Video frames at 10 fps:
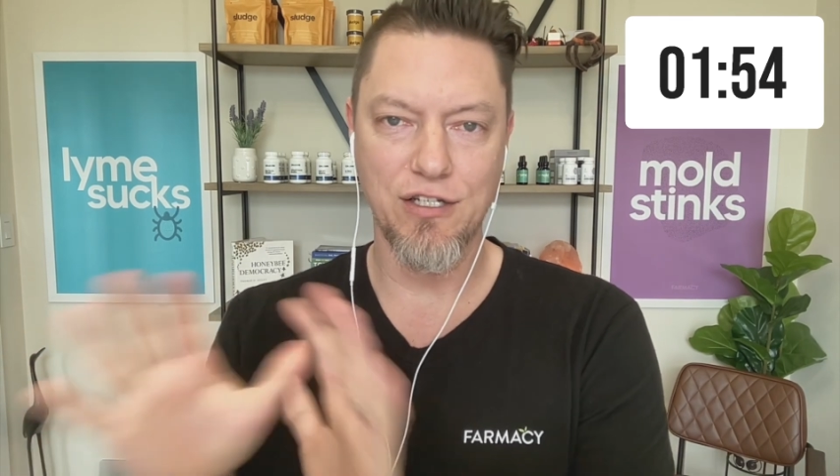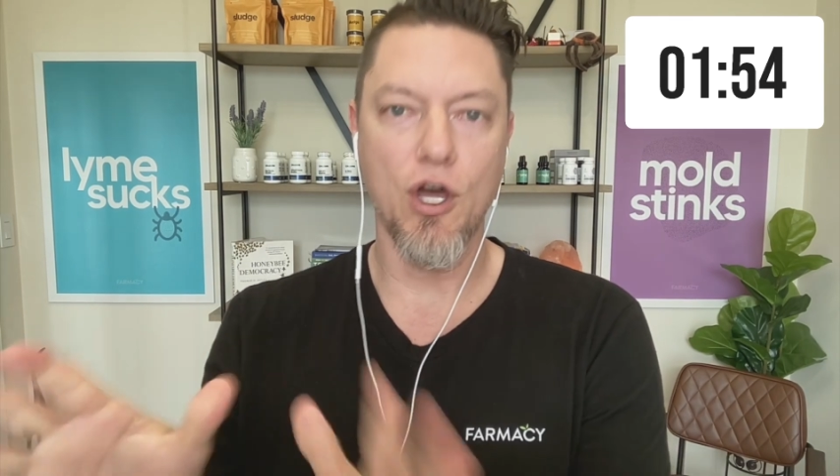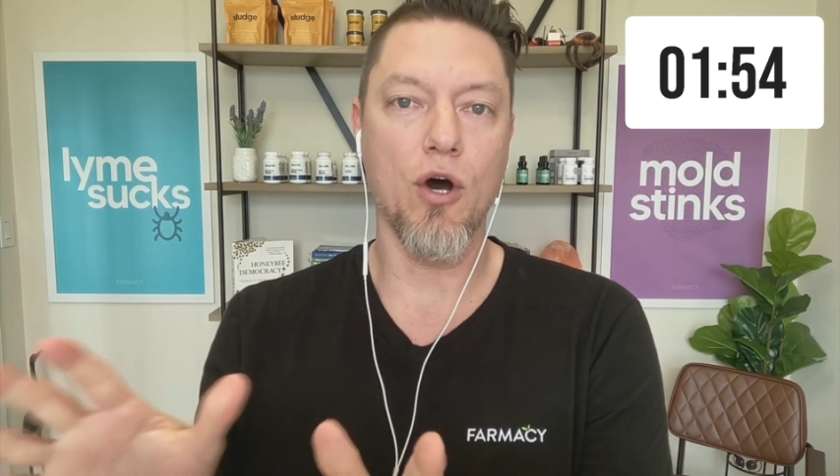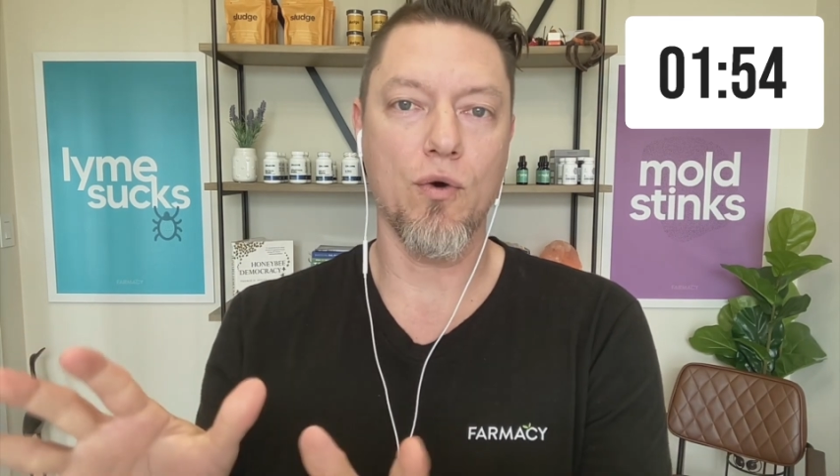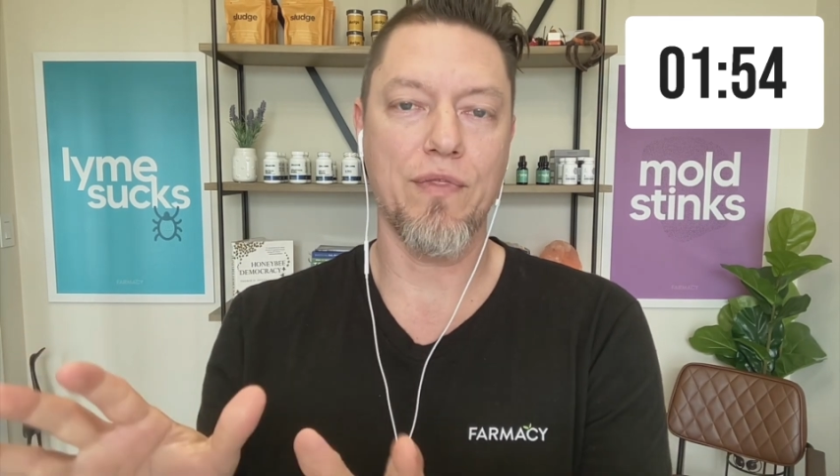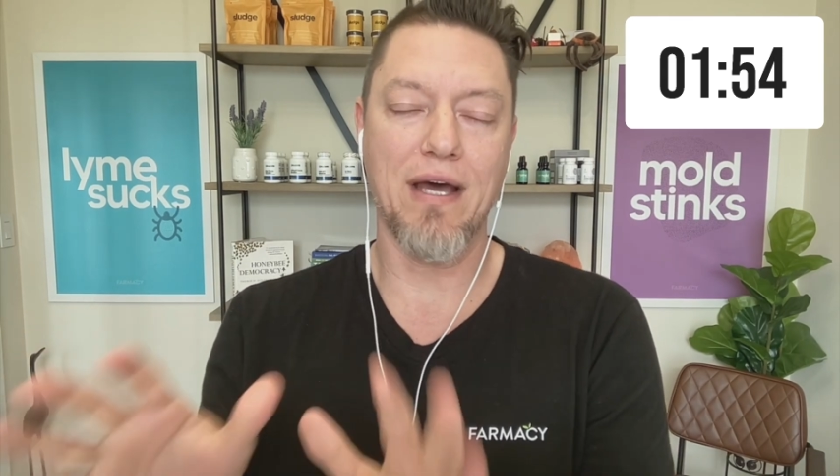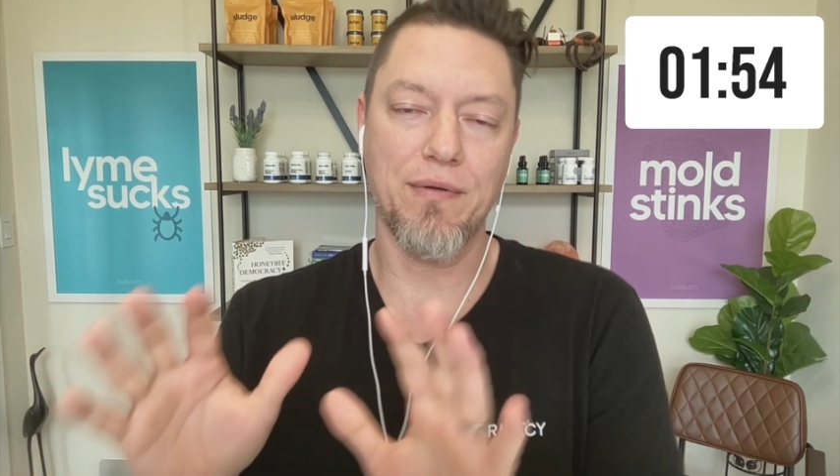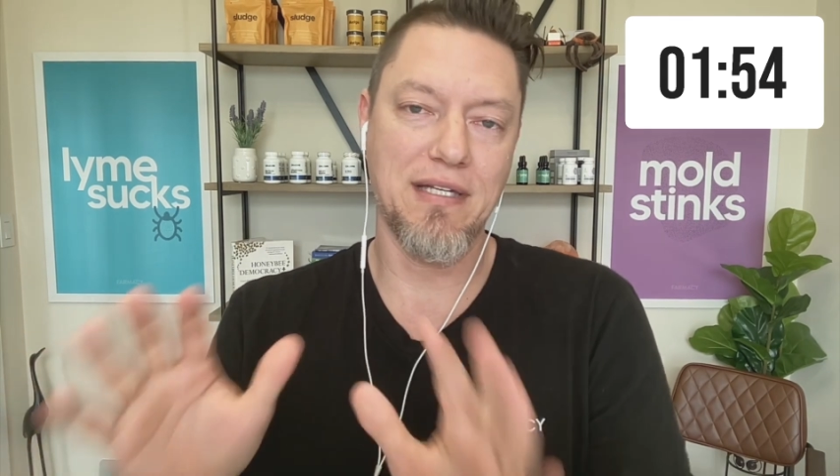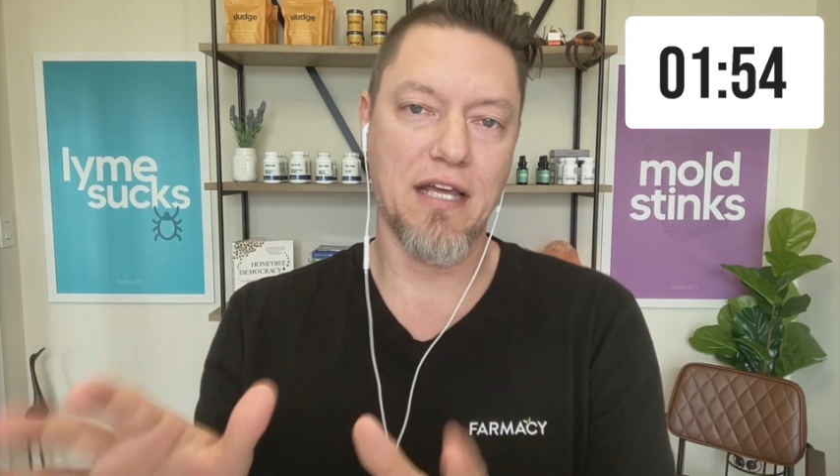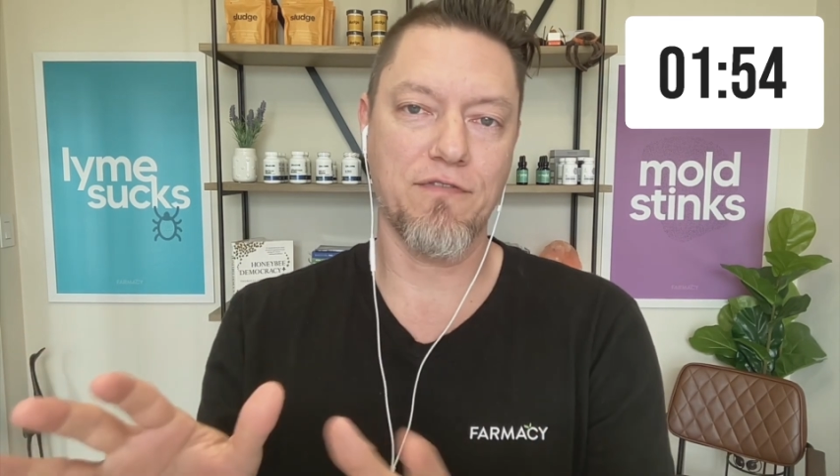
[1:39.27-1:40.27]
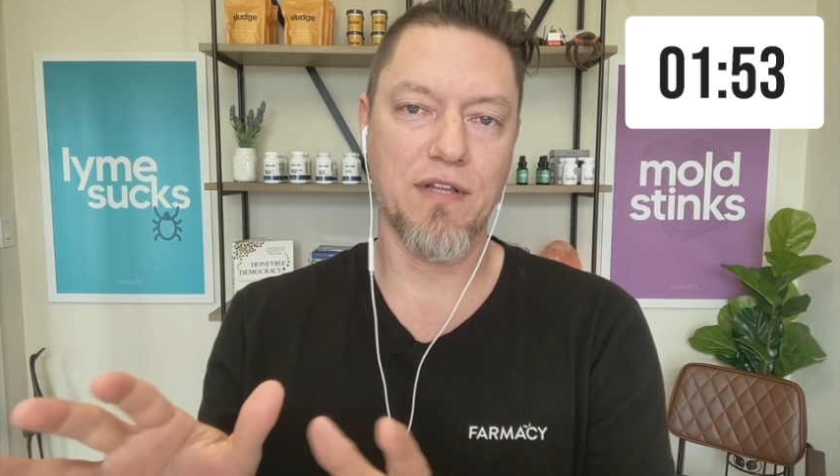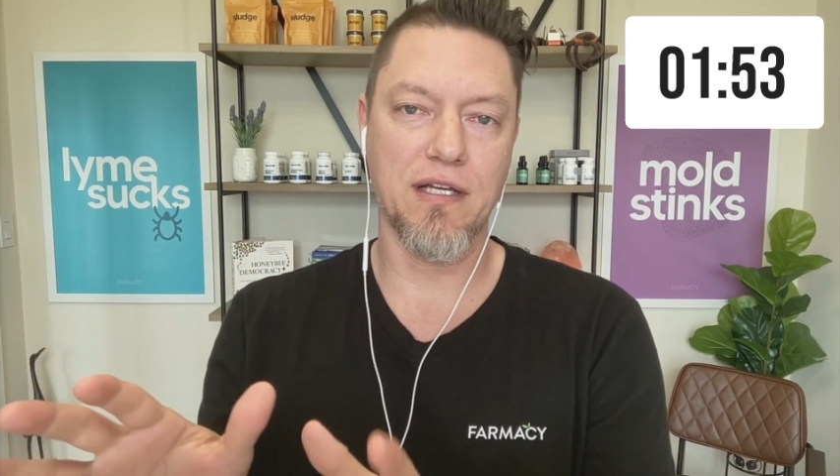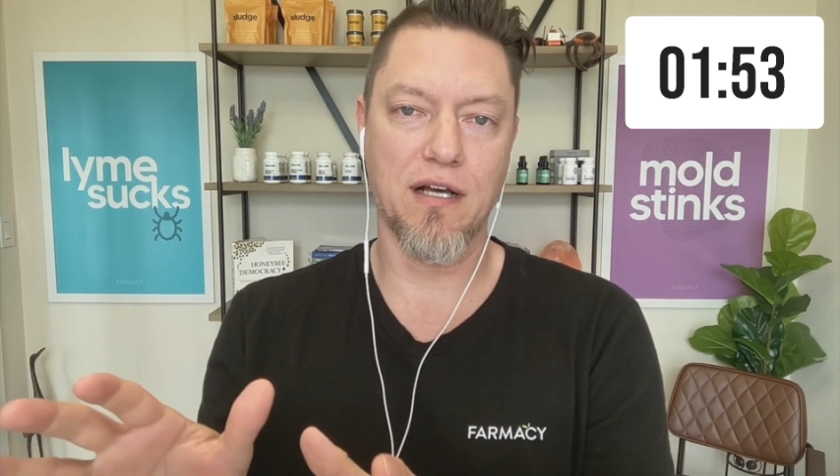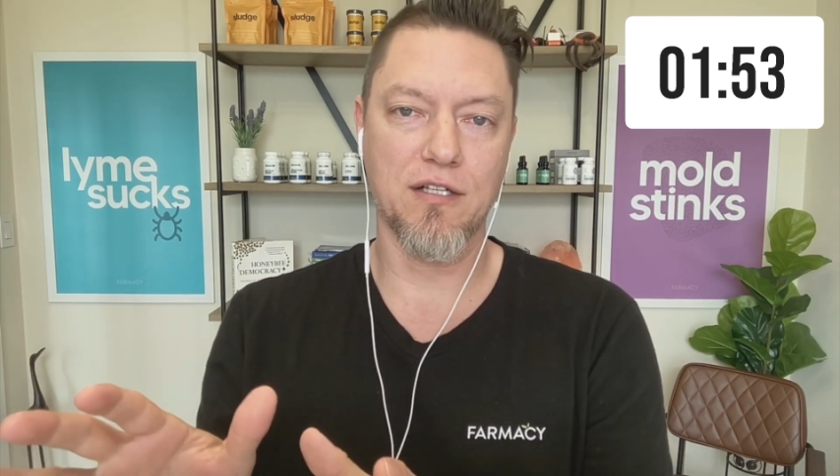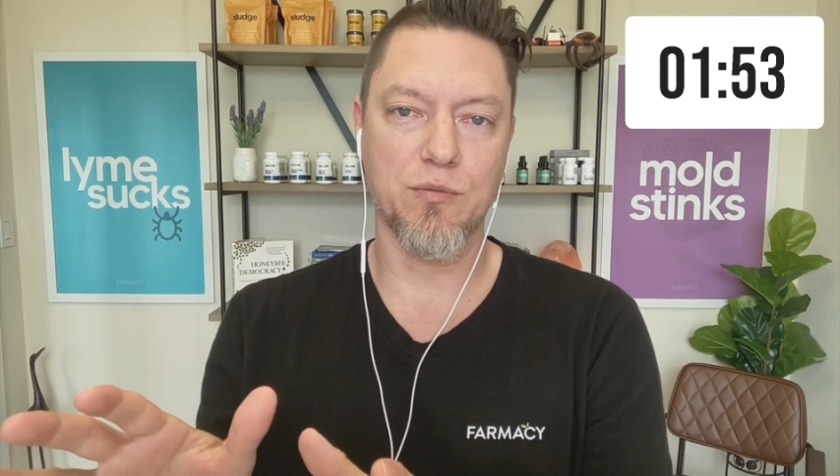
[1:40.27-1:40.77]
No, that would definitely
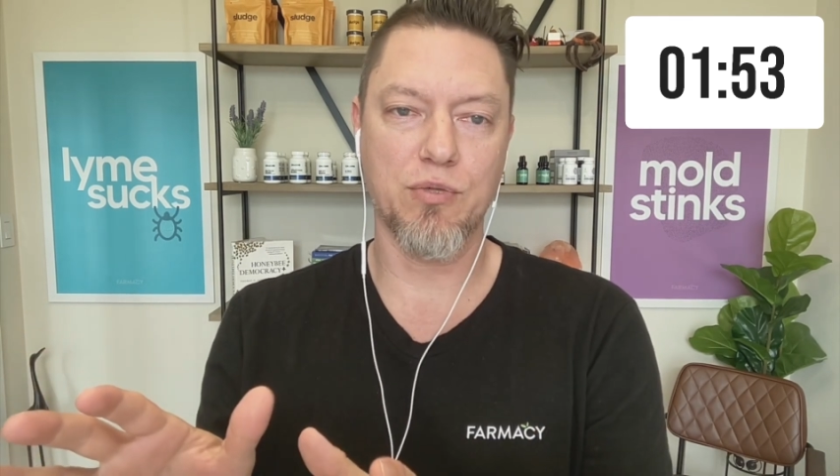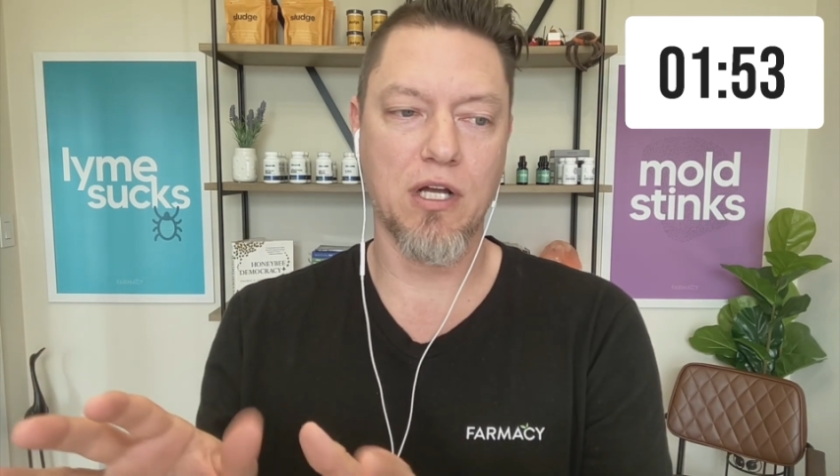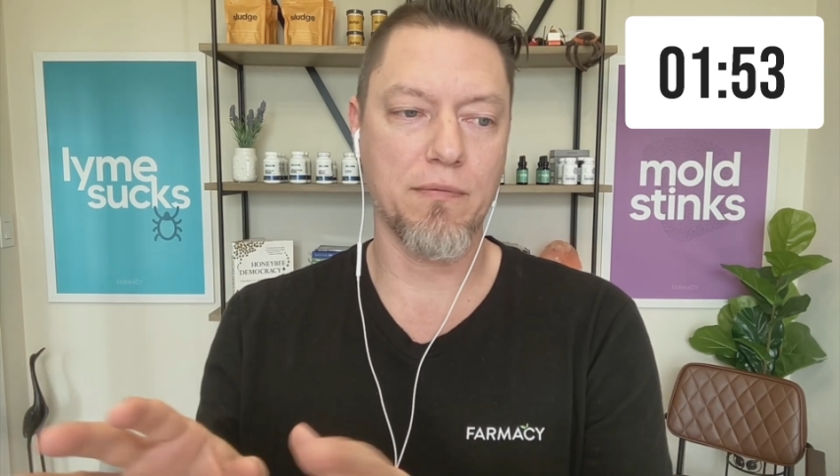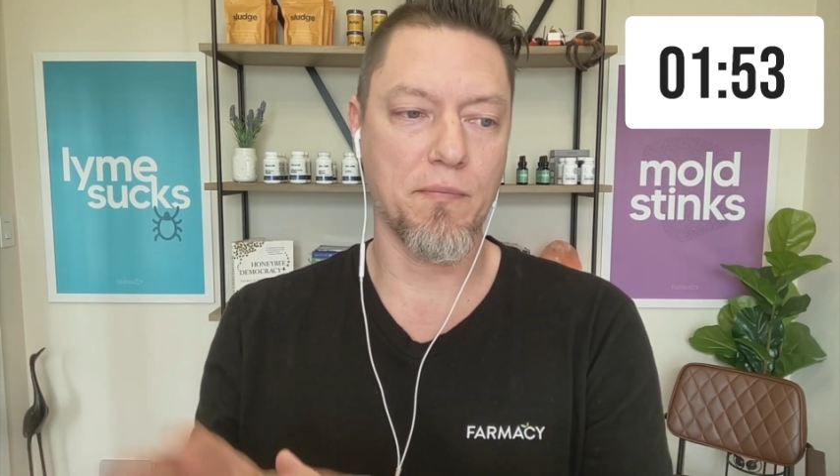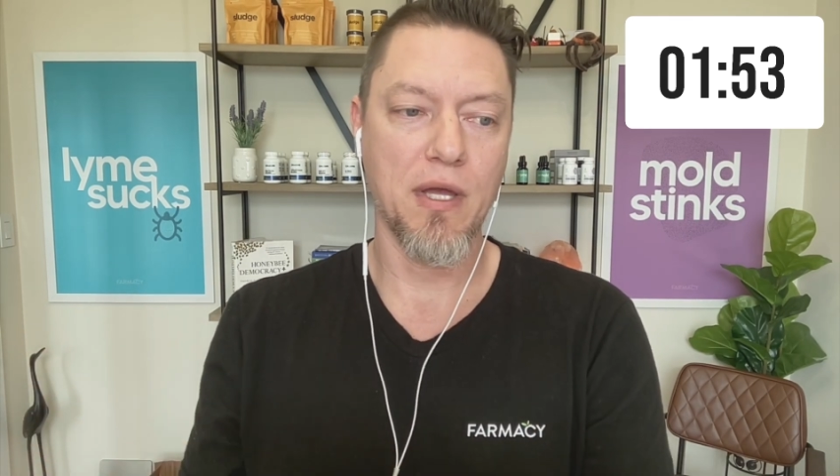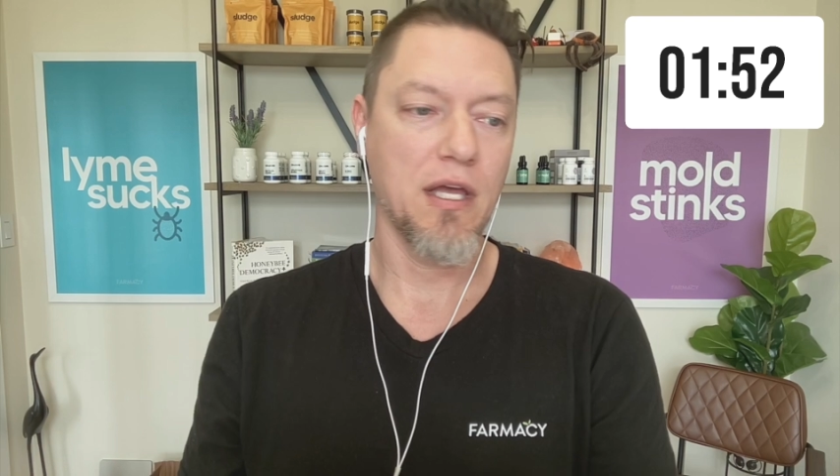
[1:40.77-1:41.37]
cause a problem.